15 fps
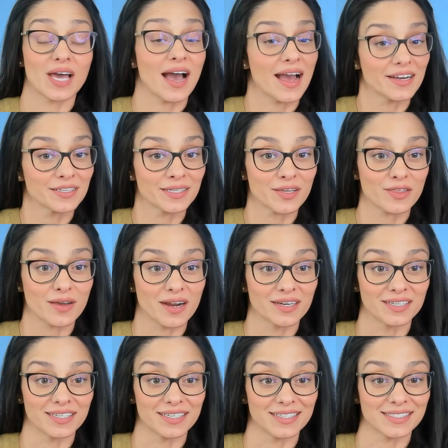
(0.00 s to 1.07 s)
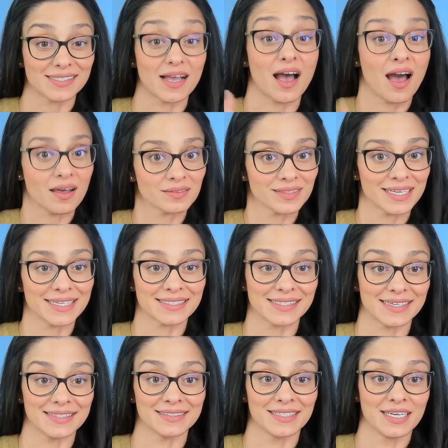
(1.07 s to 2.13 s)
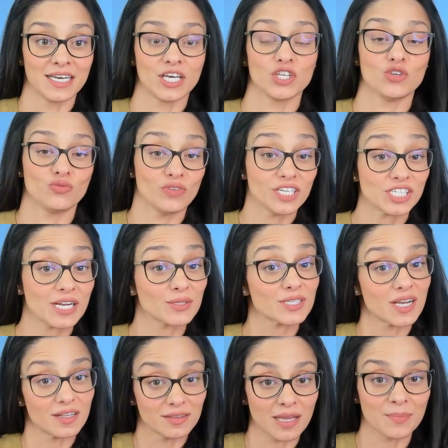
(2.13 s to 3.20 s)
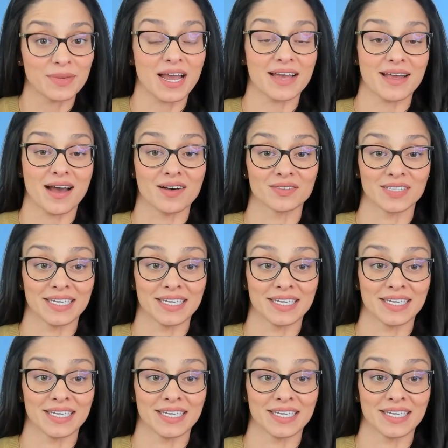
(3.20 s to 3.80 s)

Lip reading: hiring authorities on LinkedIn, you reached out to alumni on